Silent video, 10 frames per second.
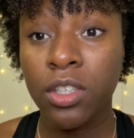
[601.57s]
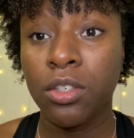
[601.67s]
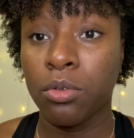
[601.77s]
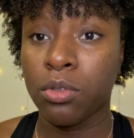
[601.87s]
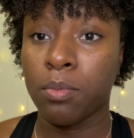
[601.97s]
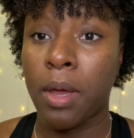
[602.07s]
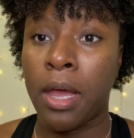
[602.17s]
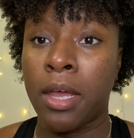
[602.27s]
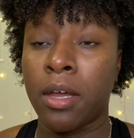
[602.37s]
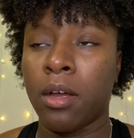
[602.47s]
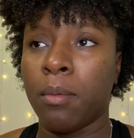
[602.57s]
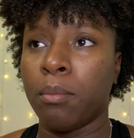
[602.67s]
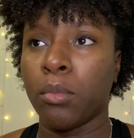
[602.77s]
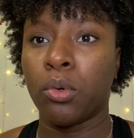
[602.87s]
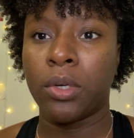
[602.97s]
use my
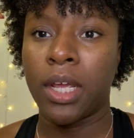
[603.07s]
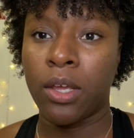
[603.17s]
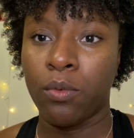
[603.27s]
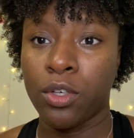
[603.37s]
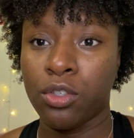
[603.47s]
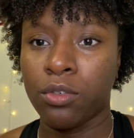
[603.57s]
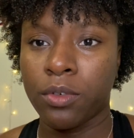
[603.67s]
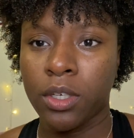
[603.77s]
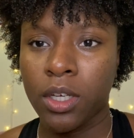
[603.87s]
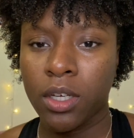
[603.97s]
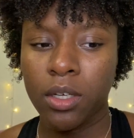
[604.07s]
Monet Rejuvenate